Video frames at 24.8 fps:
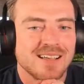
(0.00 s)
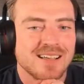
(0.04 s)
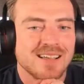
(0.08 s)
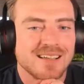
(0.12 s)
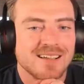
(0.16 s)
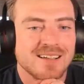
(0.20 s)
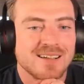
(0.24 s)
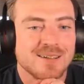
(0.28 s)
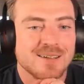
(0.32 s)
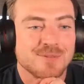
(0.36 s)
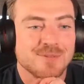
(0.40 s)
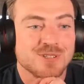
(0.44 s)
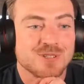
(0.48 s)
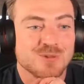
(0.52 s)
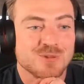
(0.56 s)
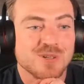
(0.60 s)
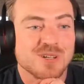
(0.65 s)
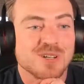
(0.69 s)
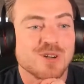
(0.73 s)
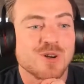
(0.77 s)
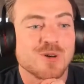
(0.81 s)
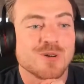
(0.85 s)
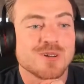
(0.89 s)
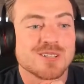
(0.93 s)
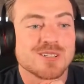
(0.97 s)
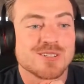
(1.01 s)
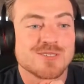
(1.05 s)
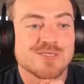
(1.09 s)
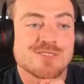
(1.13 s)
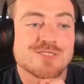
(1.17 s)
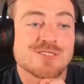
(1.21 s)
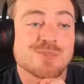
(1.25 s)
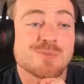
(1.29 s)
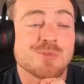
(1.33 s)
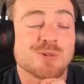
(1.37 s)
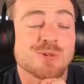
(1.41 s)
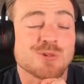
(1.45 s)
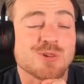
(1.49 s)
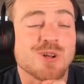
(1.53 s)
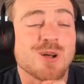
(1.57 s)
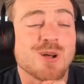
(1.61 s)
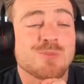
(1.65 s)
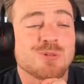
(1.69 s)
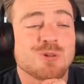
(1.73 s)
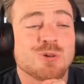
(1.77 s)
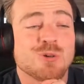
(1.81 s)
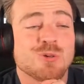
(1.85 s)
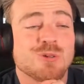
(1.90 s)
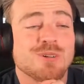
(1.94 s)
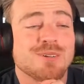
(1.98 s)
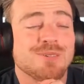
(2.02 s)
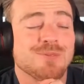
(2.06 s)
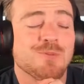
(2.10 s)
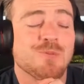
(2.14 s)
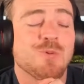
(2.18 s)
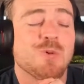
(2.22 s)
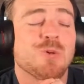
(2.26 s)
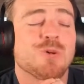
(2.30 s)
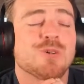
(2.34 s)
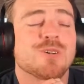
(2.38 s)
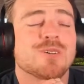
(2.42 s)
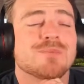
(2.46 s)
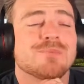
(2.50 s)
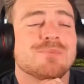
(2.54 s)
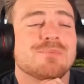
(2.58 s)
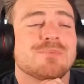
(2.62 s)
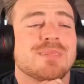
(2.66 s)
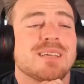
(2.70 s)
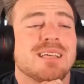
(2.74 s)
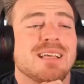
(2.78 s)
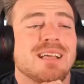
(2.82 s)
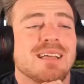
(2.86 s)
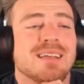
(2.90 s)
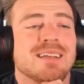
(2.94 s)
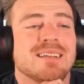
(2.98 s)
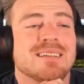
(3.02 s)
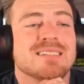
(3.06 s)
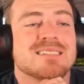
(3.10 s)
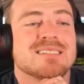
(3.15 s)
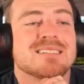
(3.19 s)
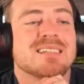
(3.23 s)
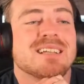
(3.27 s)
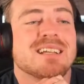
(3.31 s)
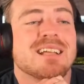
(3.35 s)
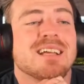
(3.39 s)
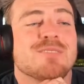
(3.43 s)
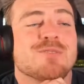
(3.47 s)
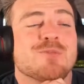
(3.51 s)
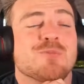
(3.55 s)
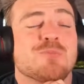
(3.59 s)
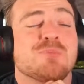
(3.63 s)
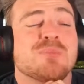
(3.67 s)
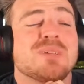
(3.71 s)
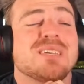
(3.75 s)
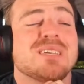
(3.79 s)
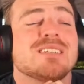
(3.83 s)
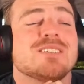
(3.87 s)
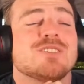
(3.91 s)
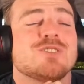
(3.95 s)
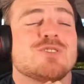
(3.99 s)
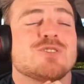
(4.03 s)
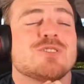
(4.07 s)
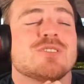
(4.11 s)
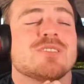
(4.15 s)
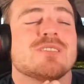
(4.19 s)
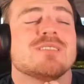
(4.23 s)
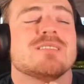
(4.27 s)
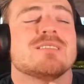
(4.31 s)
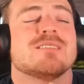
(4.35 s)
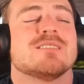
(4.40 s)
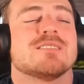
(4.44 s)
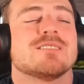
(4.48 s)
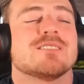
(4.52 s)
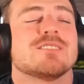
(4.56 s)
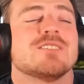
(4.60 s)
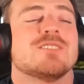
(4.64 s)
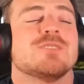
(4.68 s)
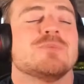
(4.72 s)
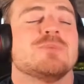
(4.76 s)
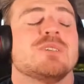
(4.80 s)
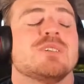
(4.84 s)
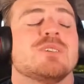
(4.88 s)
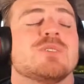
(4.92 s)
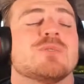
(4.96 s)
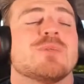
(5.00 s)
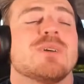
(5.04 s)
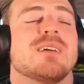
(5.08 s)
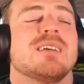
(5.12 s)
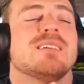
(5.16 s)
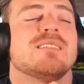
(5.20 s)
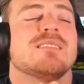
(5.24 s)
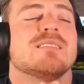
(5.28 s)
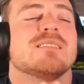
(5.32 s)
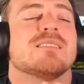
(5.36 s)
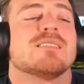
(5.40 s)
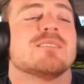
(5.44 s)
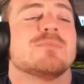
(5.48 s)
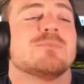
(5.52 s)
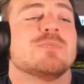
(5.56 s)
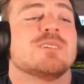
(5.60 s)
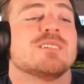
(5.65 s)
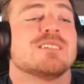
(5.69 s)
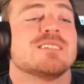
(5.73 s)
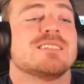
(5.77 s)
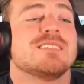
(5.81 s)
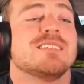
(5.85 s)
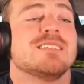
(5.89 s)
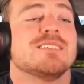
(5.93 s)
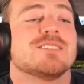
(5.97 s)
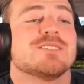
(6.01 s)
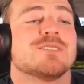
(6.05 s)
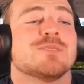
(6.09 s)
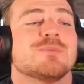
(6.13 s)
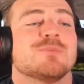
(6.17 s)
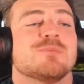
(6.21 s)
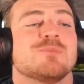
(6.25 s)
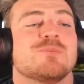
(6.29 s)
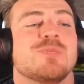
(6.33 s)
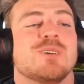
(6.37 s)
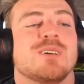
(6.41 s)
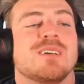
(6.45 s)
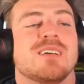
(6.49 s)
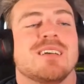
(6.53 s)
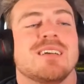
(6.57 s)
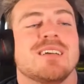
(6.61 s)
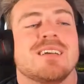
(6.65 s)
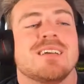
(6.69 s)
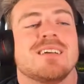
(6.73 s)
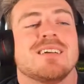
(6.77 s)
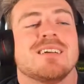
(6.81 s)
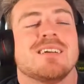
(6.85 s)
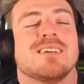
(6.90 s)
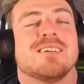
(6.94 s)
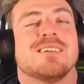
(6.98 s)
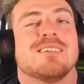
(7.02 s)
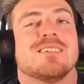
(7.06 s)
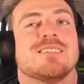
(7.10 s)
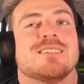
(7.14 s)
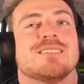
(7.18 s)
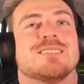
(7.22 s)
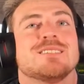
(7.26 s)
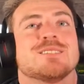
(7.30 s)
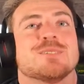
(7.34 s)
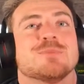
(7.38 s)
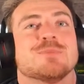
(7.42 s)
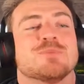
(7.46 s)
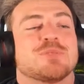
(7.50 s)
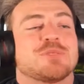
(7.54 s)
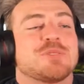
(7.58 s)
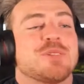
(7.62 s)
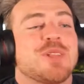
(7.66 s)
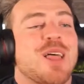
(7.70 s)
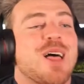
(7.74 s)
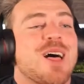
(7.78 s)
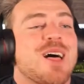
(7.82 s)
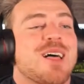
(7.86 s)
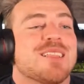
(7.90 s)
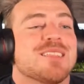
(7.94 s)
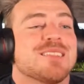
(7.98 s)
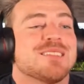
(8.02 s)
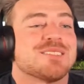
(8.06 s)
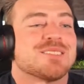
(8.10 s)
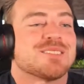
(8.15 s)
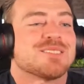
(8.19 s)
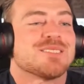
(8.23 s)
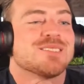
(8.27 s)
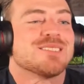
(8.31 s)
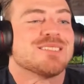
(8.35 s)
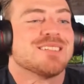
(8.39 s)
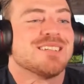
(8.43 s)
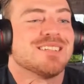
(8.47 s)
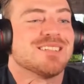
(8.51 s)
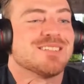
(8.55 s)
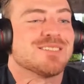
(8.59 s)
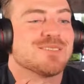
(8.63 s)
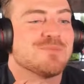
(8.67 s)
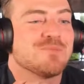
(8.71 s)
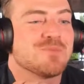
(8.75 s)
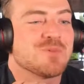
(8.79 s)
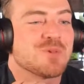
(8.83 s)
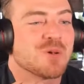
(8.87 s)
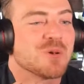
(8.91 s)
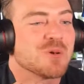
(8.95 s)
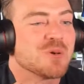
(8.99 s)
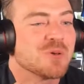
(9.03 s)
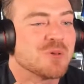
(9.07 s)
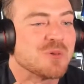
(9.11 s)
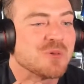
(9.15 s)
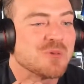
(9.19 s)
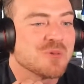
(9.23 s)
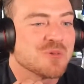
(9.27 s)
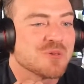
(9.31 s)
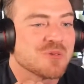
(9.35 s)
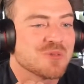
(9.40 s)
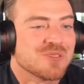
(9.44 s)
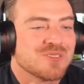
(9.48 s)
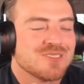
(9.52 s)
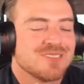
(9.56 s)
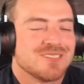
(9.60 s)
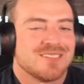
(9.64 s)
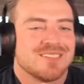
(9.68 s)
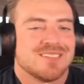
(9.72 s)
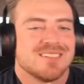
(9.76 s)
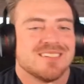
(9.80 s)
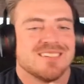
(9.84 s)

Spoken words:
Because we are going somewhere tropical and warm, and it's going to have a beach, and it's going to be great. And I'm going to see some sloths and some turtles.